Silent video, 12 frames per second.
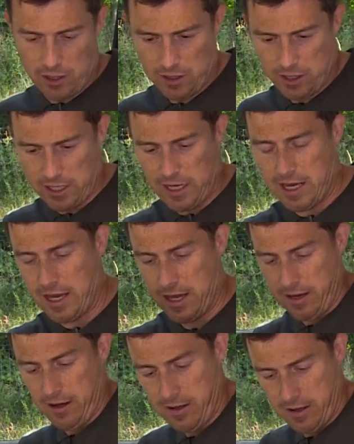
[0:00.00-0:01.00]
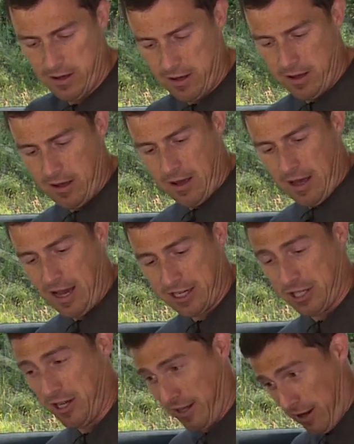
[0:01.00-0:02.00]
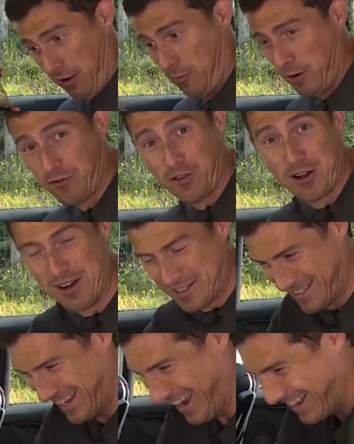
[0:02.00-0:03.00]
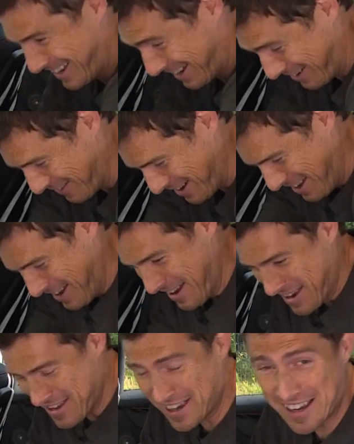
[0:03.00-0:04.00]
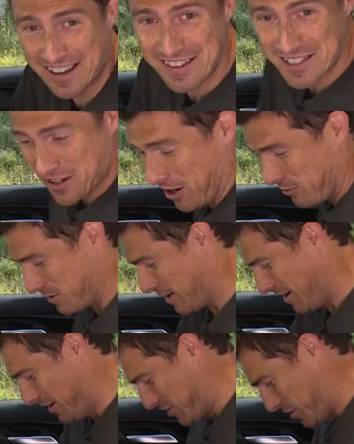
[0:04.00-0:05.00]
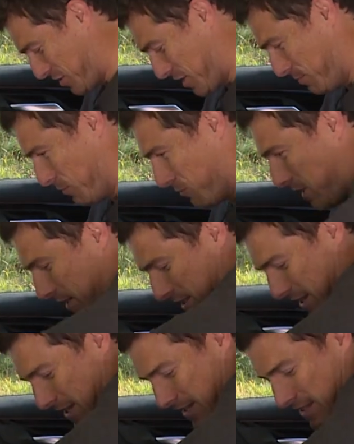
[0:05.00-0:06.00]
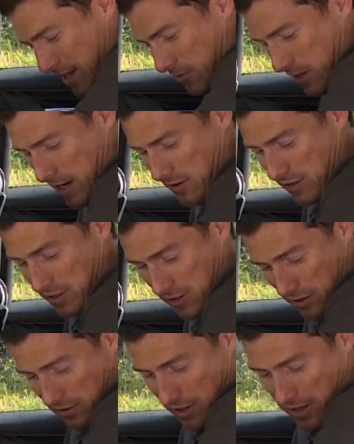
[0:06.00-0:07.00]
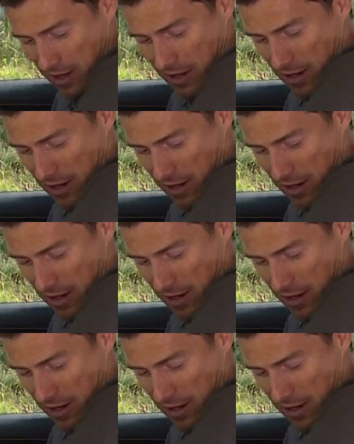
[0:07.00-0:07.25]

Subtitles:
under here. Actually, I almost forgot to tell you, you can get this car with adjustable rear seats. There we go. This has got the